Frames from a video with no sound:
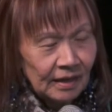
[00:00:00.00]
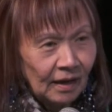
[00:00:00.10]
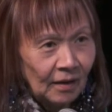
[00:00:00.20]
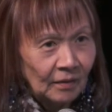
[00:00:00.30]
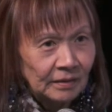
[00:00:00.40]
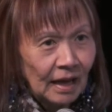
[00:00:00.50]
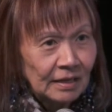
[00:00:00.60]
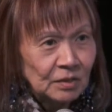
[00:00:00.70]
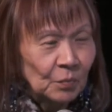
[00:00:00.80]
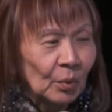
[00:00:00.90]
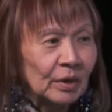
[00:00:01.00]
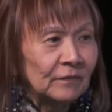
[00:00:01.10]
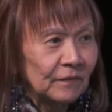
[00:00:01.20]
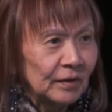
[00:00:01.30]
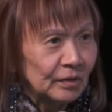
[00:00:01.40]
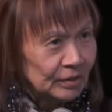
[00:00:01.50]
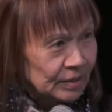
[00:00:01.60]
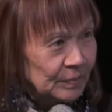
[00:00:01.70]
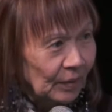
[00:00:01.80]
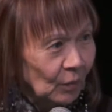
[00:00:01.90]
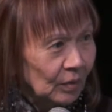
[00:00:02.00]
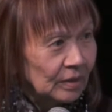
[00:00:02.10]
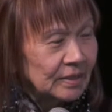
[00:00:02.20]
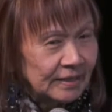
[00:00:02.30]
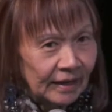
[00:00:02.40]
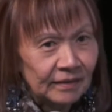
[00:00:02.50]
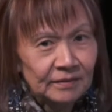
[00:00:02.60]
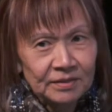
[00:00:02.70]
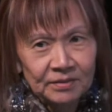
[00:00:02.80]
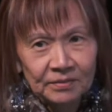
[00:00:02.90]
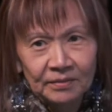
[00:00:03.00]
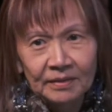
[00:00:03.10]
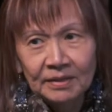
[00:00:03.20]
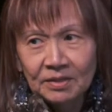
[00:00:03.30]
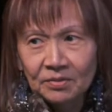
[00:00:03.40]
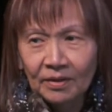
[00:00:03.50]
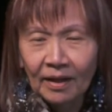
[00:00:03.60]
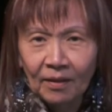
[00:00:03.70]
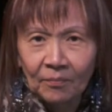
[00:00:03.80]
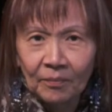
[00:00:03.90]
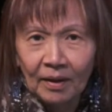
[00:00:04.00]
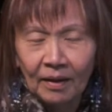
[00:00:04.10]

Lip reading: not to point fingers, but work together to help